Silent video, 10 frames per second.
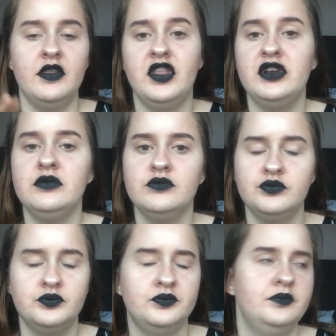though
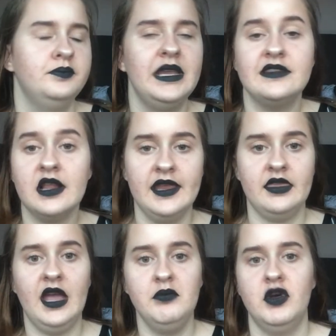basically
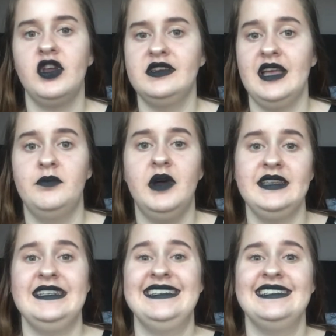that mock exam I
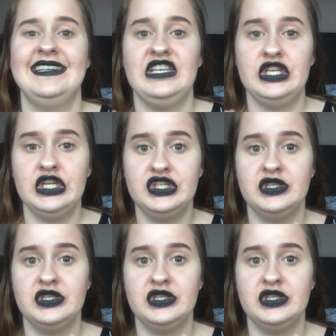did in